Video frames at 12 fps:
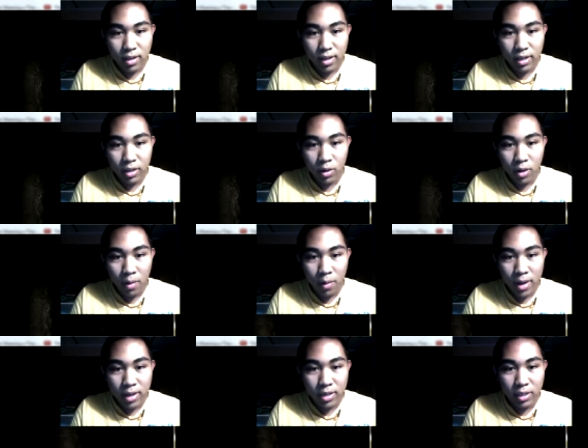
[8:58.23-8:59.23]
And you know
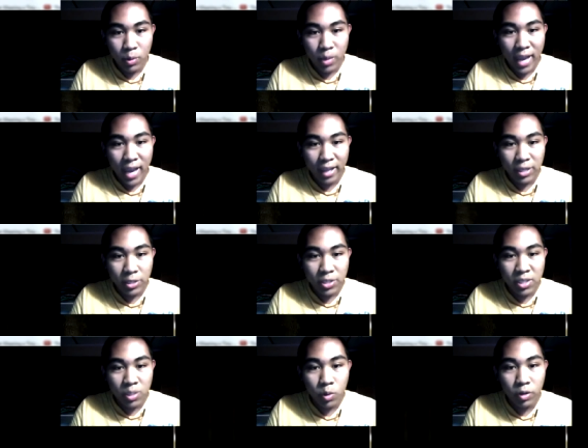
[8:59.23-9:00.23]
what? You can't get your
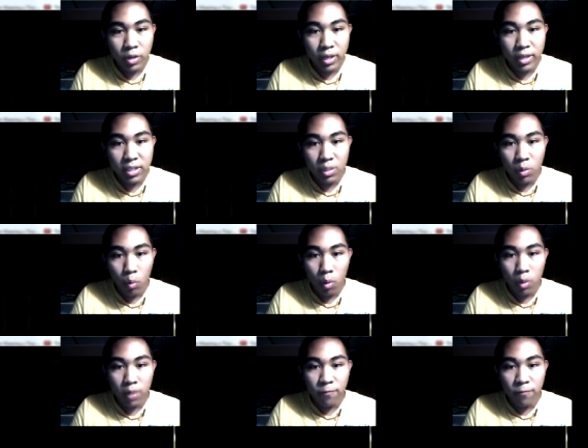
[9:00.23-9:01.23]
suit clean because you won't
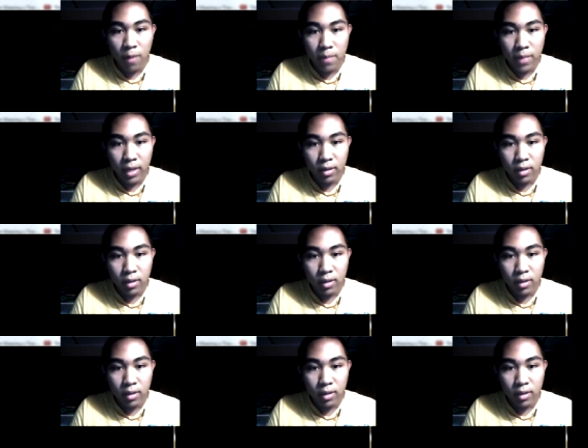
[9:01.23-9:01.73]
confront me,